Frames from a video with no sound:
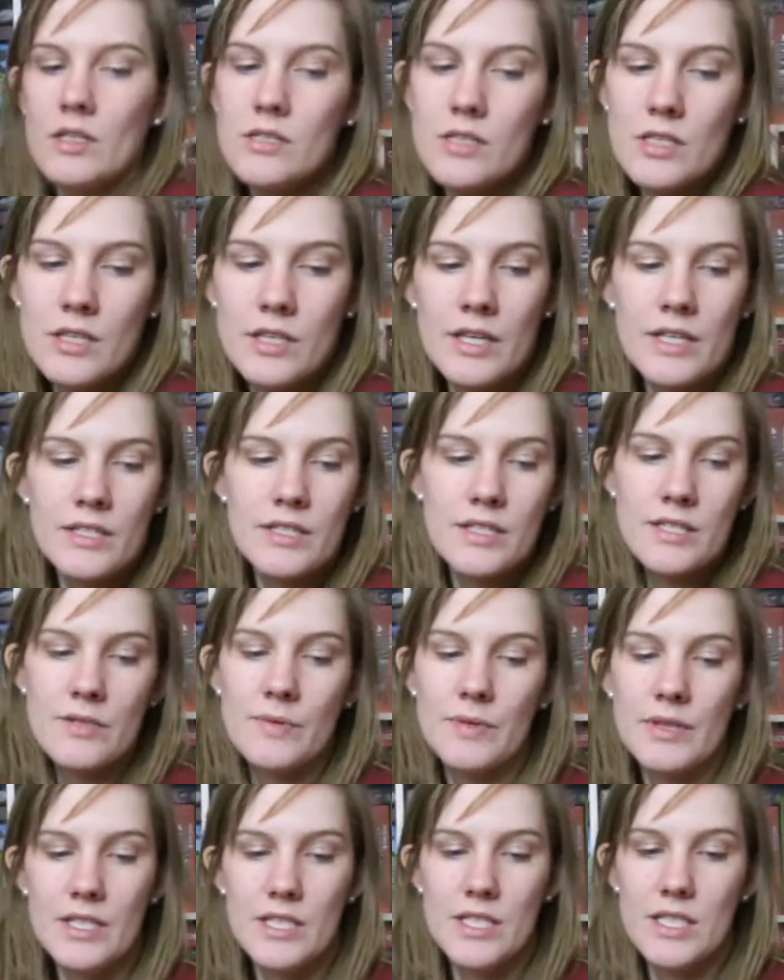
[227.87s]
So let's see
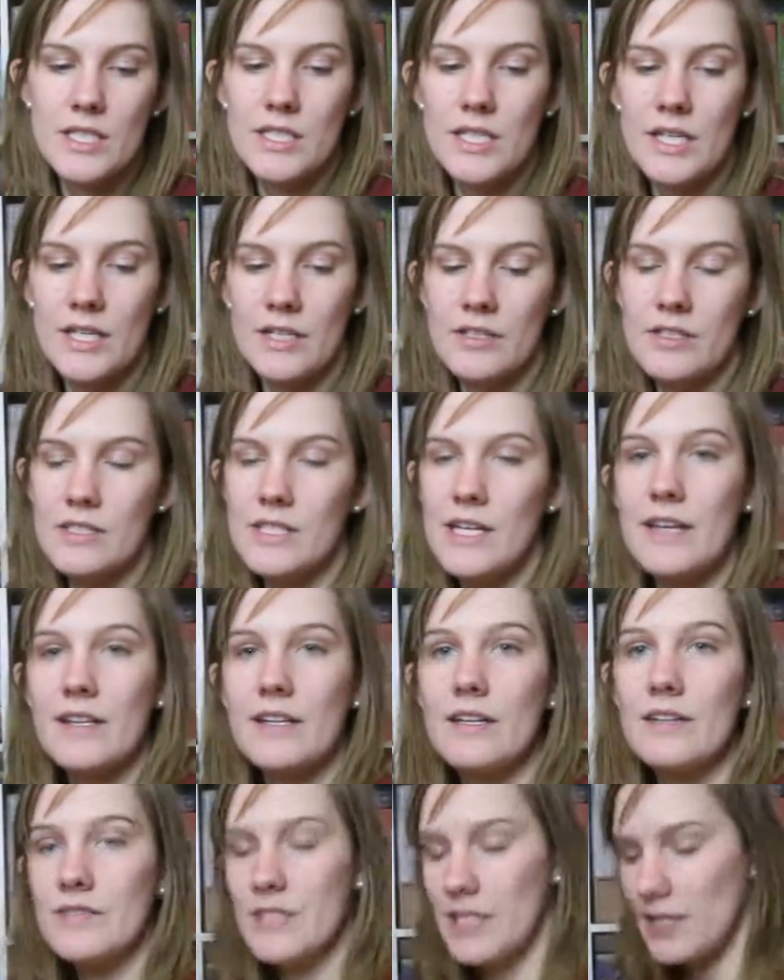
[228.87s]
what this entails now
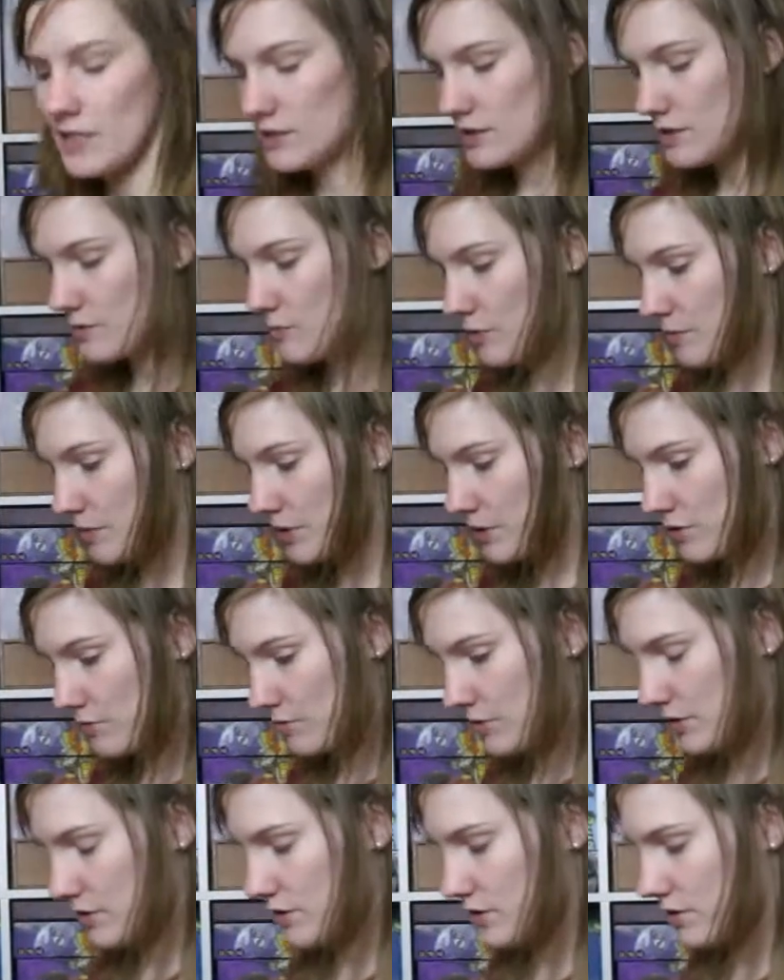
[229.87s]
that I've taken some more
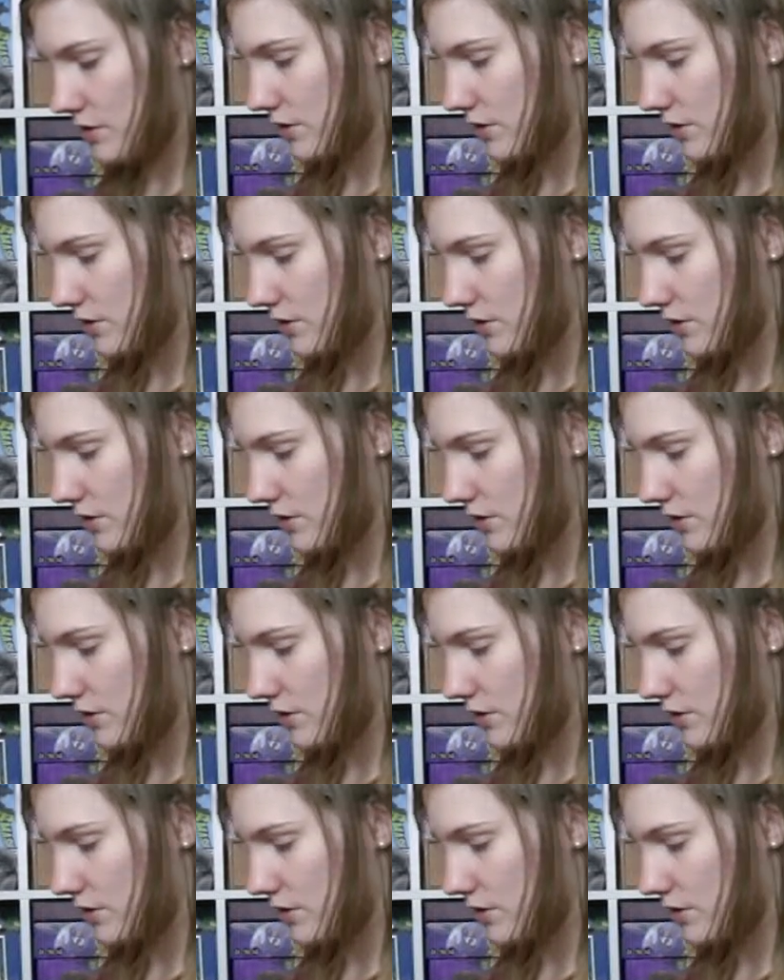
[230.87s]
measurements.